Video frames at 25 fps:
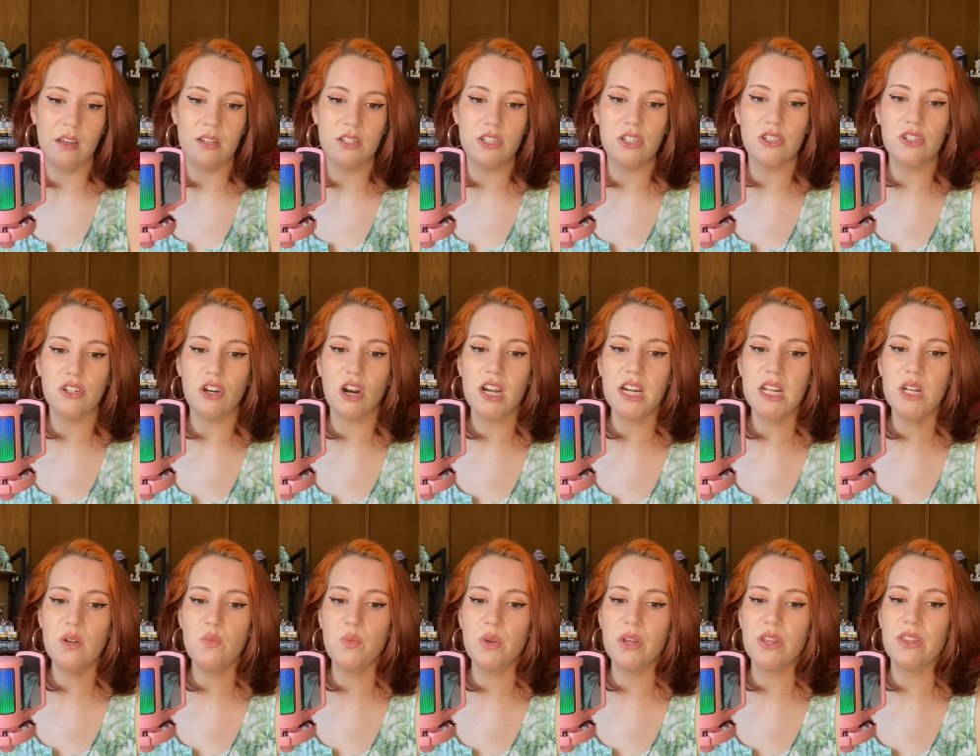
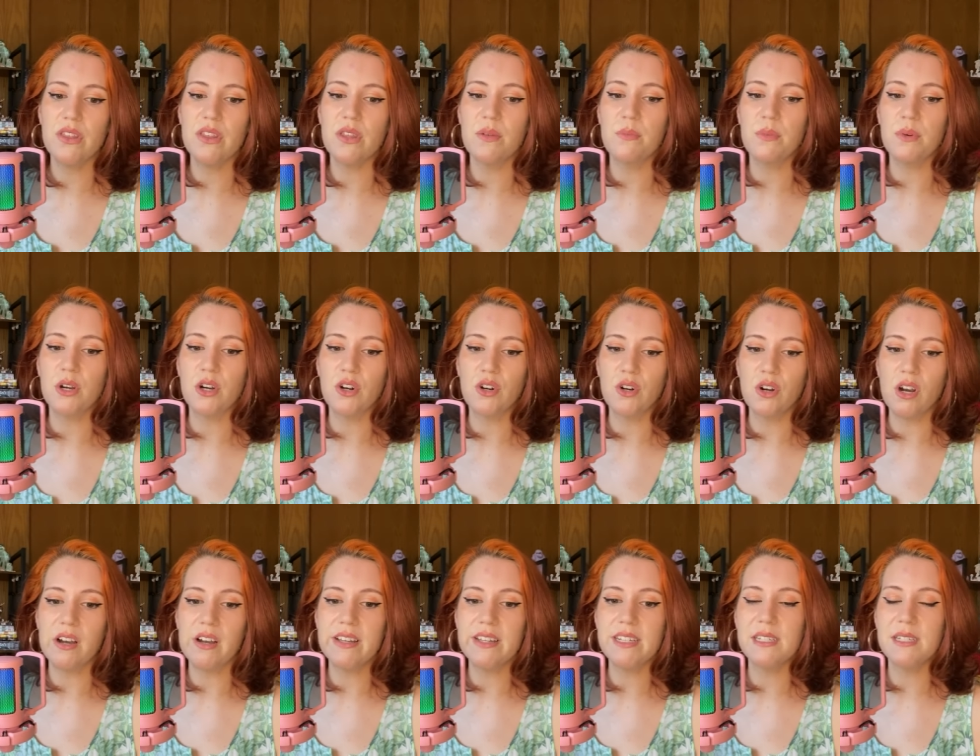starting with the
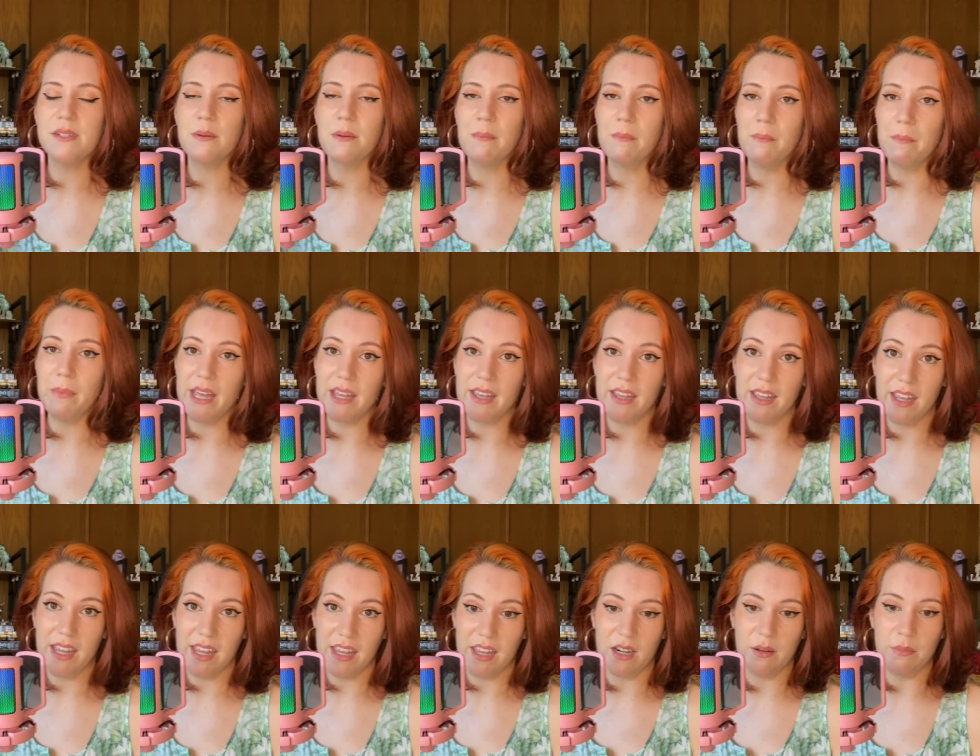Macross
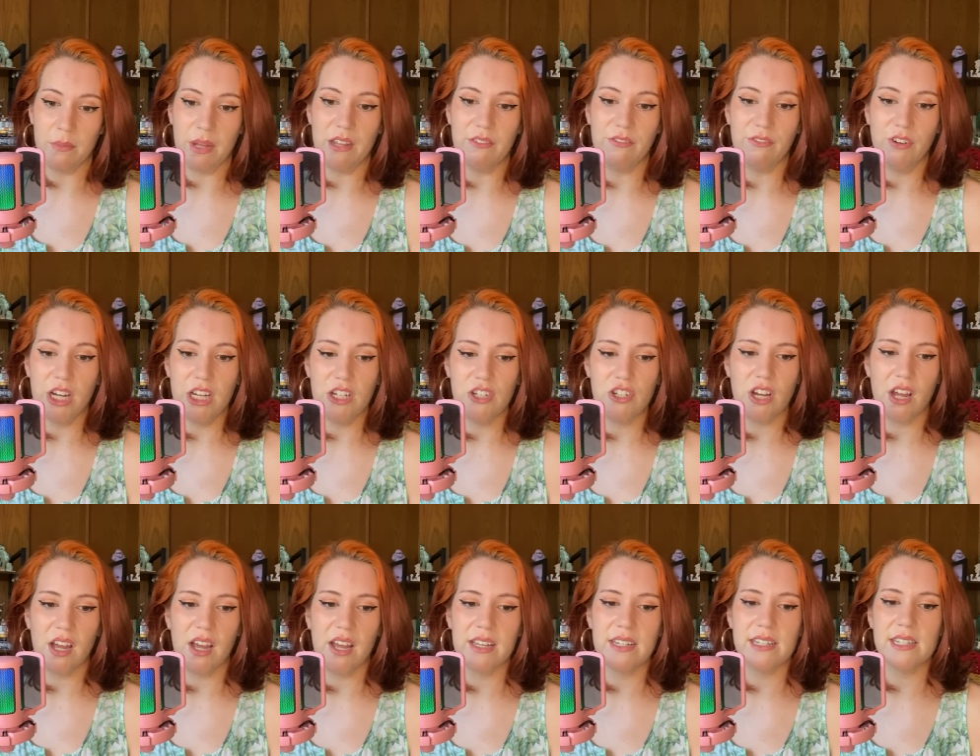mecha anime
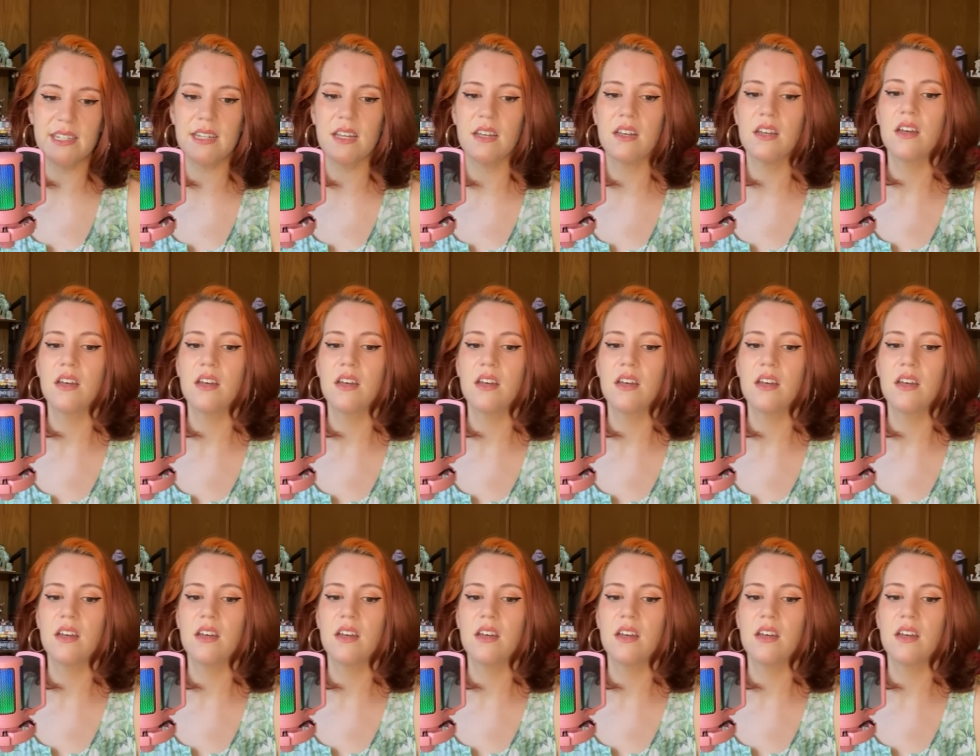franchise,